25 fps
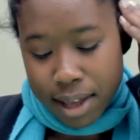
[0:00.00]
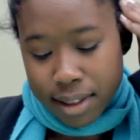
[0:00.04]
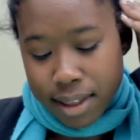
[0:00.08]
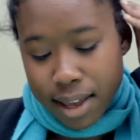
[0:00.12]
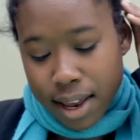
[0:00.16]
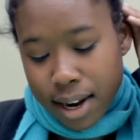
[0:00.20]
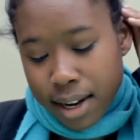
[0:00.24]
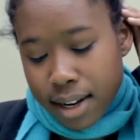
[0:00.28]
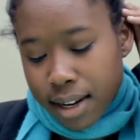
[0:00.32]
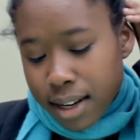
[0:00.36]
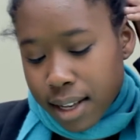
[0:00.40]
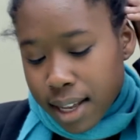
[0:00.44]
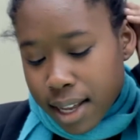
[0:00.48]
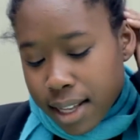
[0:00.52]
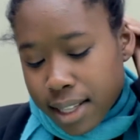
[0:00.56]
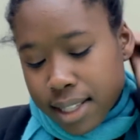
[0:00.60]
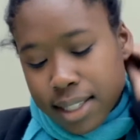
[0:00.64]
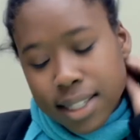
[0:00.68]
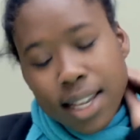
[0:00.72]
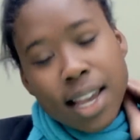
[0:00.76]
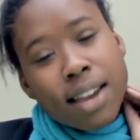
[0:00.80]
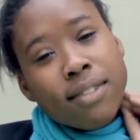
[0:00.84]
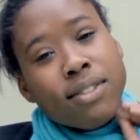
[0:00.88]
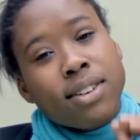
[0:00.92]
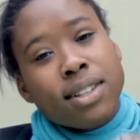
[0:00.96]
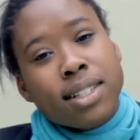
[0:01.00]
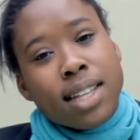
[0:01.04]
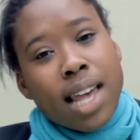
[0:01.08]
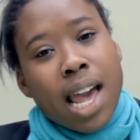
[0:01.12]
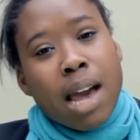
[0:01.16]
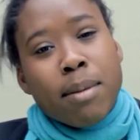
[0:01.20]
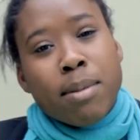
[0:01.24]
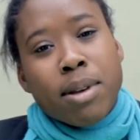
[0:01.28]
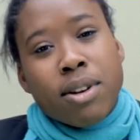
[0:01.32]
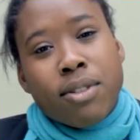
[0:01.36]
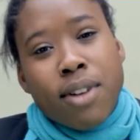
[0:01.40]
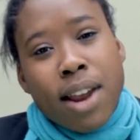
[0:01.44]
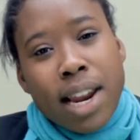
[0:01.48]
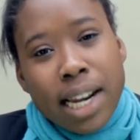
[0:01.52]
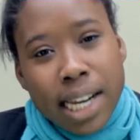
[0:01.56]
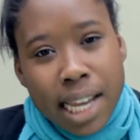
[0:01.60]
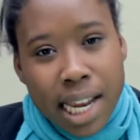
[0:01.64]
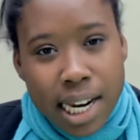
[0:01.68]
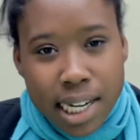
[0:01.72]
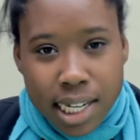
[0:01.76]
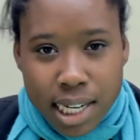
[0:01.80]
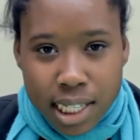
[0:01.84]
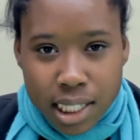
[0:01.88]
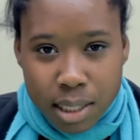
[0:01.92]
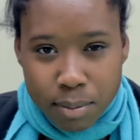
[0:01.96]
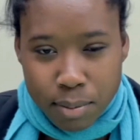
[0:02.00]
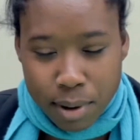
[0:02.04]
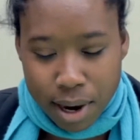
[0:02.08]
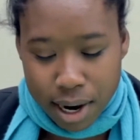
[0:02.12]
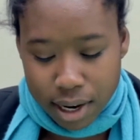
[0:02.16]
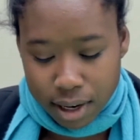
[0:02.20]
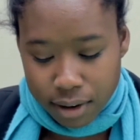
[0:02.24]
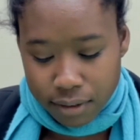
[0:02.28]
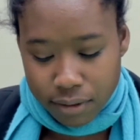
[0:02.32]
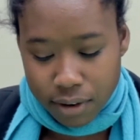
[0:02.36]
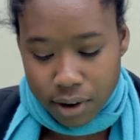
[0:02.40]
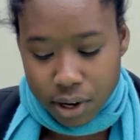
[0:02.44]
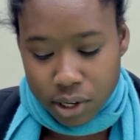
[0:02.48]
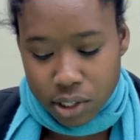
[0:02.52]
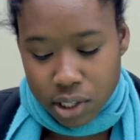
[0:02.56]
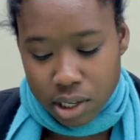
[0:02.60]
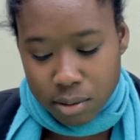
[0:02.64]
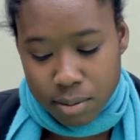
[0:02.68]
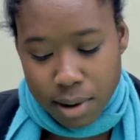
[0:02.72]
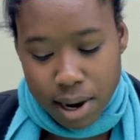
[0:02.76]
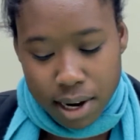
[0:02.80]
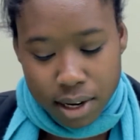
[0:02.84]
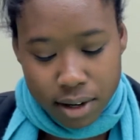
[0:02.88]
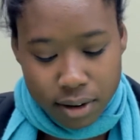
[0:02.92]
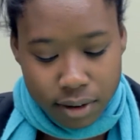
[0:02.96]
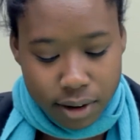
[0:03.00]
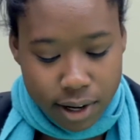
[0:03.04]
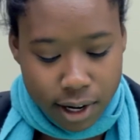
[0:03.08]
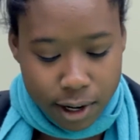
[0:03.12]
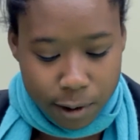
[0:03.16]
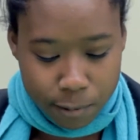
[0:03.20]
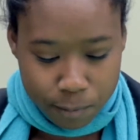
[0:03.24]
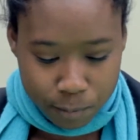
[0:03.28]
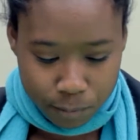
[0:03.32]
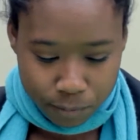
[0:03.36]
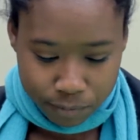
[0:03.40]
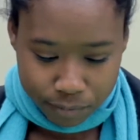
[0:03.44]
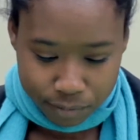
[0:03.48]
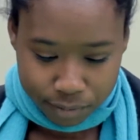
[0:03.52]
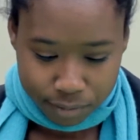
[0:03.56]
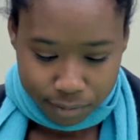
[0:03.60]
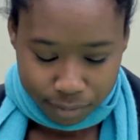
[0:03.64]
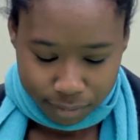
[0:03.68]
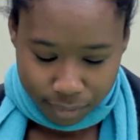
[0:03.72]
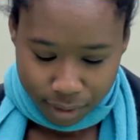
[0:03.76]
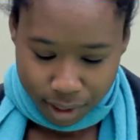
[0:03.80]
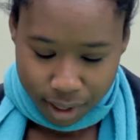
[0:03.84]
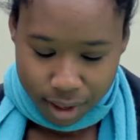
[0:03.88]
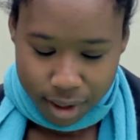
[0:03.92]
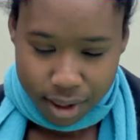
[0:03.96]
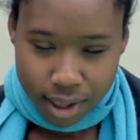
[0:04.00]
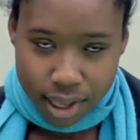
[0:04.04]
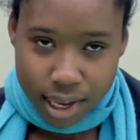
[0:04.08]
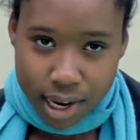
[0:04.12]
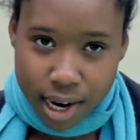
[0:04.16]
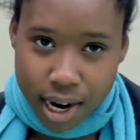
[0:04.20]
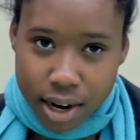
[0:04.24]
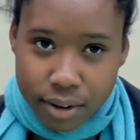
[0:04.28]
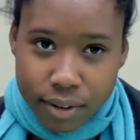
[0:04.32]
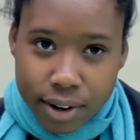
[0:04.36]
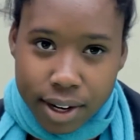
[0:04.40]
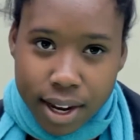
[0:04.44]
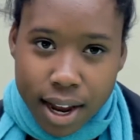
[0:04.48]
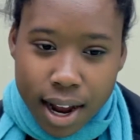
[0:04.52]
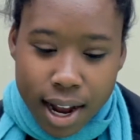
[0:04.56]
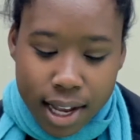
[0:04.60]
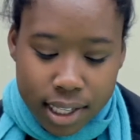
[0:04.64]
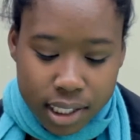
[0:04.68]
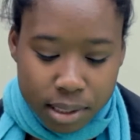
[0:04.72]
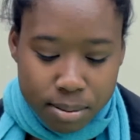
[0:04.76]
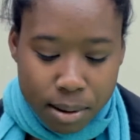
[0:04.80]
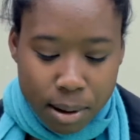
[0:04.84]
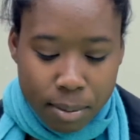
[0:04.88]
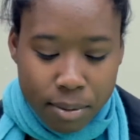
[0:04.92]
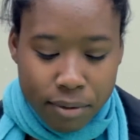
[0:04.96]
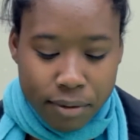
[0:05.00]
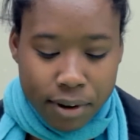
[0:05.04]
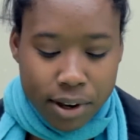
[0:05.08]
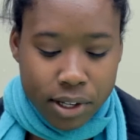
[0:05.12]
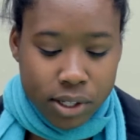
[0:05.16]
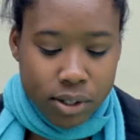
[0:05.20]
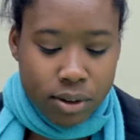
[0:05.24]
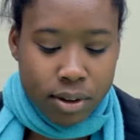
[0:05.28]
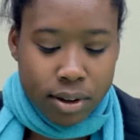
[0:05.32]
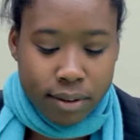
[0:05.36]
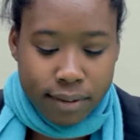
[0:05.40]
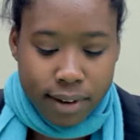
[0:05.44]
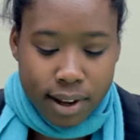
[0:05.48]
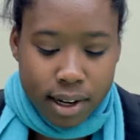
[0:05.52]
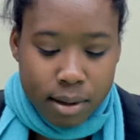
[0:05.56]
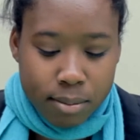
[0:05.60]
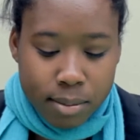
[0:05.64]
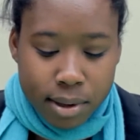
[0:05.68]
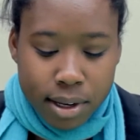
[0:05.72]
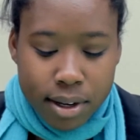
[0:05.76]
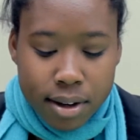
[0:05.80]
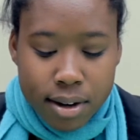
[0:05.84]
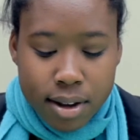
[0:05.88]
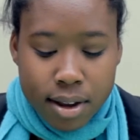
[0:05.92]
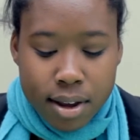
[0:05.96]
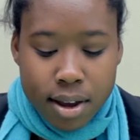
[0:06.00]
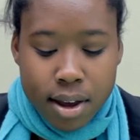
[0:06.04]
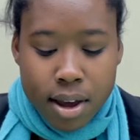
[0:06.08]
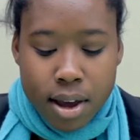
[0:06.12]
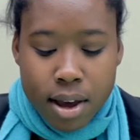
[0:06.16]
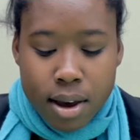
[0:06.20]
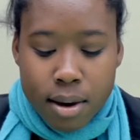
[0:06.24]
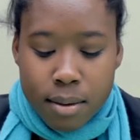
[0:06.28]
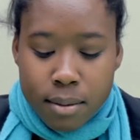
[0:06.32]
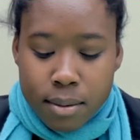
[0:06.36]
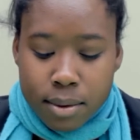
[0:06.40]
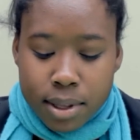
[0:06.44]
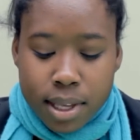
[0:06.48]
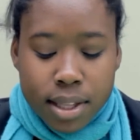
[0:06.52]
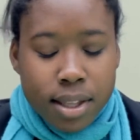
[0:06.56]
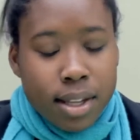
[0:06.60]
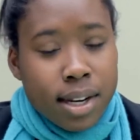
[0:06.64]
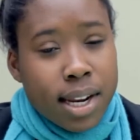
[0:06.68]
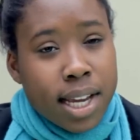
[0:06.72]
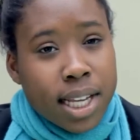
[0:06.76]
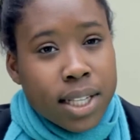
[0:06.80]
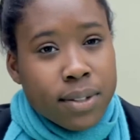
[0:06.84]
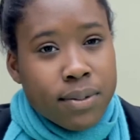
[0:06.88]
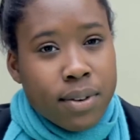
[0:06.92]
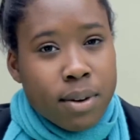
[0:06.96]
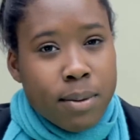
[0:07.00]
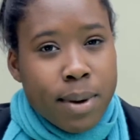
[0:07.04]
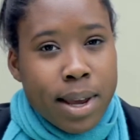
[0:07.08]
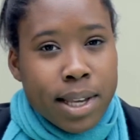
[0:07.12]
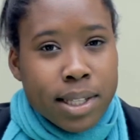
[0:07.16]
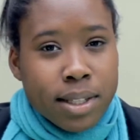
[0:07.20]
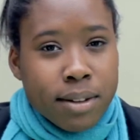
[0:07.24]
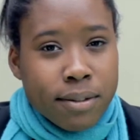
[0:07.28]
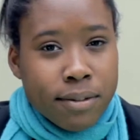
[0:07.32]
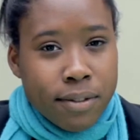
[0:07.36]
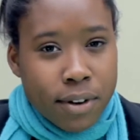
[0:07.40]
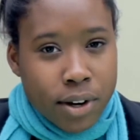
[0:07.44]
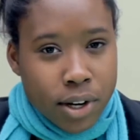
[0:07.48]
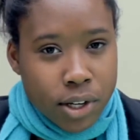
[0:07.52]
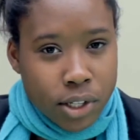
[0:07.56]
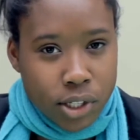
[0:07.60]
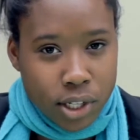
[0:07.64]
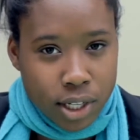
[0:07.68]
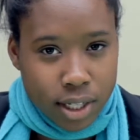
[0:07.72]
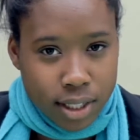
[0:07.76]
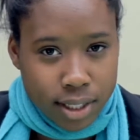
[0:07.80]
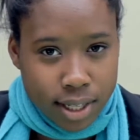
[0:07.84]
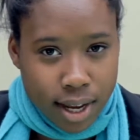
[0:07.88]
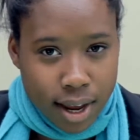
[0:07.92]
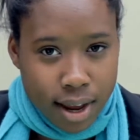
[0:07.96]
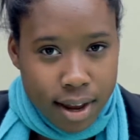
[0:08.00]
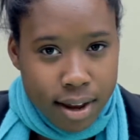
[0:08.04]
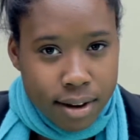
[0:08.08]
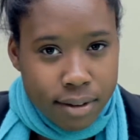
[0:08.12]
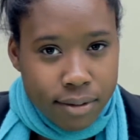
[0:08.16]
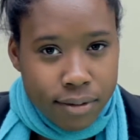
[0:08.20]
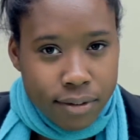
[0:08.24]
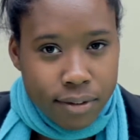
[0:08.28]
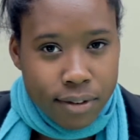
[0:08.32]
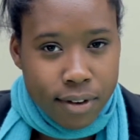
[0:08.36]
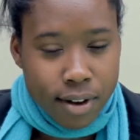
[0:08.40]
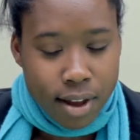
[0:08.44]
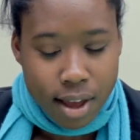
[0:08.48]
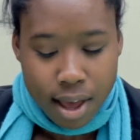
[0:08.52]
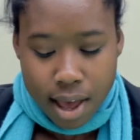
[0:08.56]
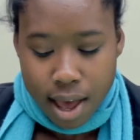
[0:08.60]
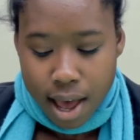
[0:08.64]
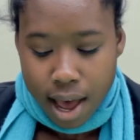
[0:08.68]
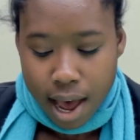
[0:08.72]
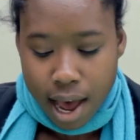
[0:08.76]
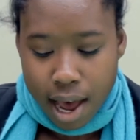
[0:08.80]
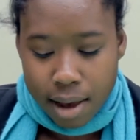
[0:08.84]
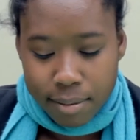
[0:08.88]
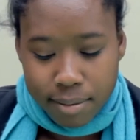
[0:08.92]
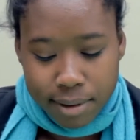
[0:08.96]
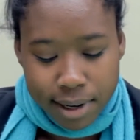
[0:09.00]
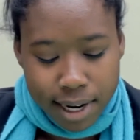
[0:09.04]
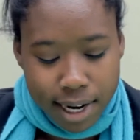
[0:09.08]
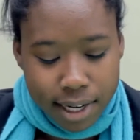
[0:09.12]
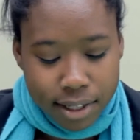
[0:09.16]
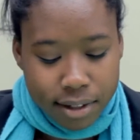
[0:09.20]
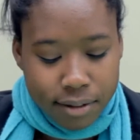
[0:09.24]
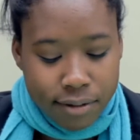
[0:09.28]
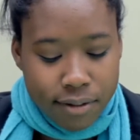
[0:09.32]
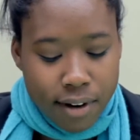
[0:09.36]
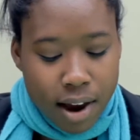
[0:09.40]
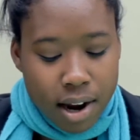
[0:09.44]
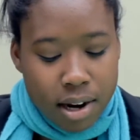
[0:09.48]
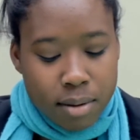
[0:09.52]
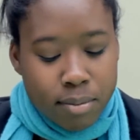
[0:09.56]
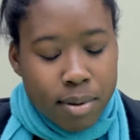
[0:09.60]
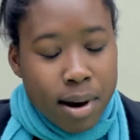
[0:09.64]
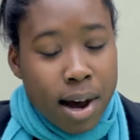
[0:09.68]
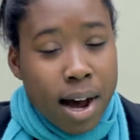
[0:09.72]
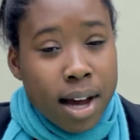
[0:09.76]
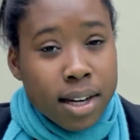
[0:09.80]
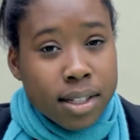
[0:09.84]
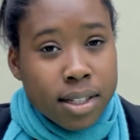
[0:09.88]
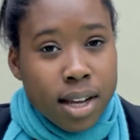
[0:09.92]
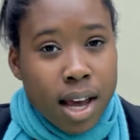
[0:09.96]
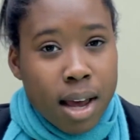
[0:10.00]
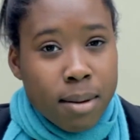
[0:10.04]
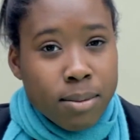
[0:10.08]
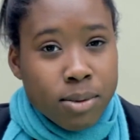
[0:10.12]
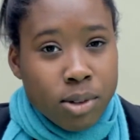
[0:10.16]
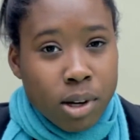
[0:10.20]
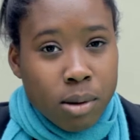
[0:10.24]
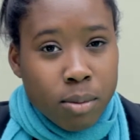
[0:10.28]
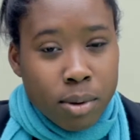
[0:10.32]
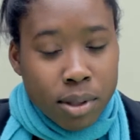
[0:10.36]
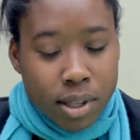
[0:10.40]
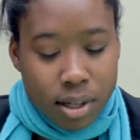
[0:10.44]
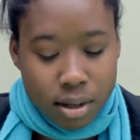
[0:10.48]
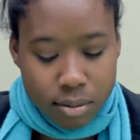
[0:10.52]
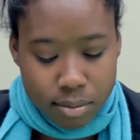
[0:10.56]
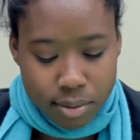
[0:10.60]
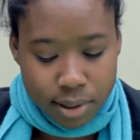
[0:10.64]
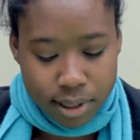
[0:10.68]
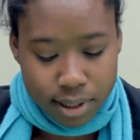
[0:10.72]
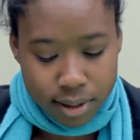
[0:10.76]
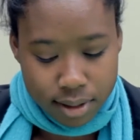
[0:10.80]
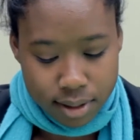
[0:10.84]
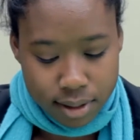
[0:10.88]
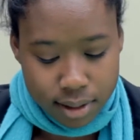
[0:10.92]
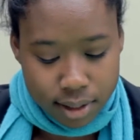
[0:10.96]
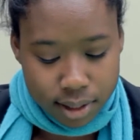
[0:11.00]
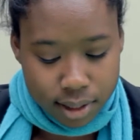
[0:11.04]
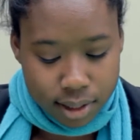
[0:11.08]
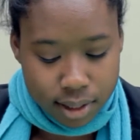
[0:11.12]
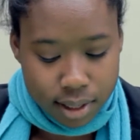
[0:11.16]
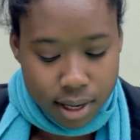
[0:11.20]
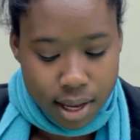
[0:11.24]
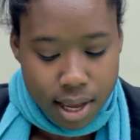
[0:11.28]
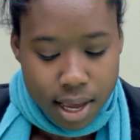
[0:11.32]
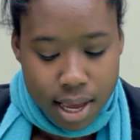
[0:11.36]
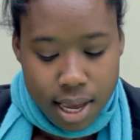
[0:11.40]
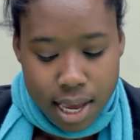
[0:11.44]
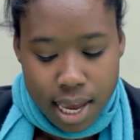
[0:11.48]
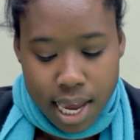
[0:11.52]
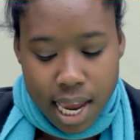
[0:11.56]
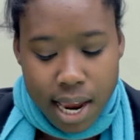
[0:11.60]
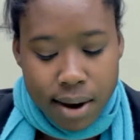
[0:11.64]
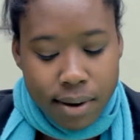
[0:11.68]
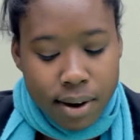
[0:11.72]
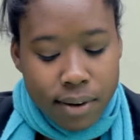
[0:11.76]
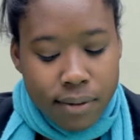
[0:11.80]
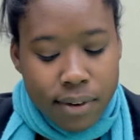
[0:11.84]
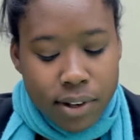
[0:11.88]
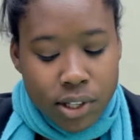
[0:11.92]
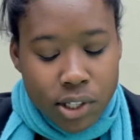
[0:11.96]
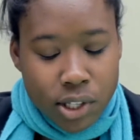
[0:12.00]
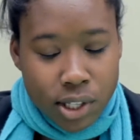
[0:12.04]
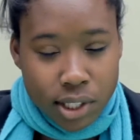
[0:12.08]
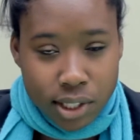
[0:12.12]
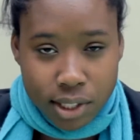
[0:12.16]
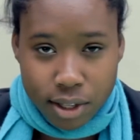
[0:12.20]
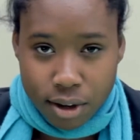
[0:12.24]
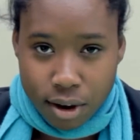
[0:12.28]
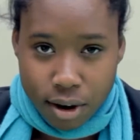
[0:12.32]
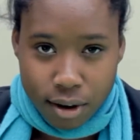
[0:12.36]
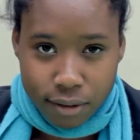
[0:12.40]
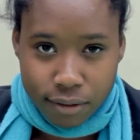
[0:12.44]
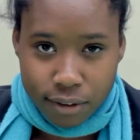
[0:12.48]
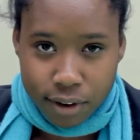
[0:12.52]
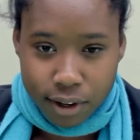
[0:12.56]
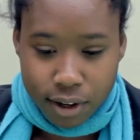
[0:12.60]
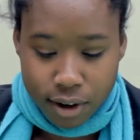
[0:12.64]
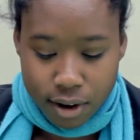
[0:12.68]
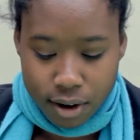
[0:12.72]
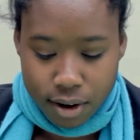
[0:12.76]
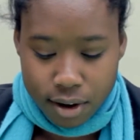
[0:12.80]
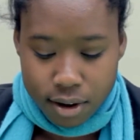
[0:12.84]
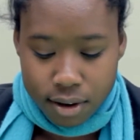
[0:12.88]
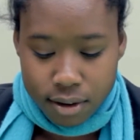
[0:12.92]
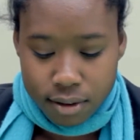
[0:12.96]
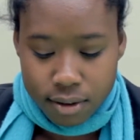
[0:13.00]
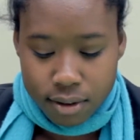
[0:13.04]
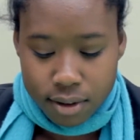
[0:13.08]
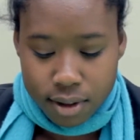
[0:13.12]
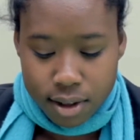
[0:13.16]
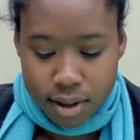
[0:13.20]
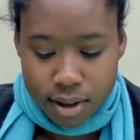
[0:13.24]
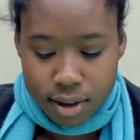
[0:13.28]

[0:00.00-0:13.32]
By then, it's safe to say I'll be greatly anticipating finishing my degree. In regards to my professional development, within the next few weeks of finishing TAFE, I plan to find a part-time job within a business, even if it's just the coffee girl.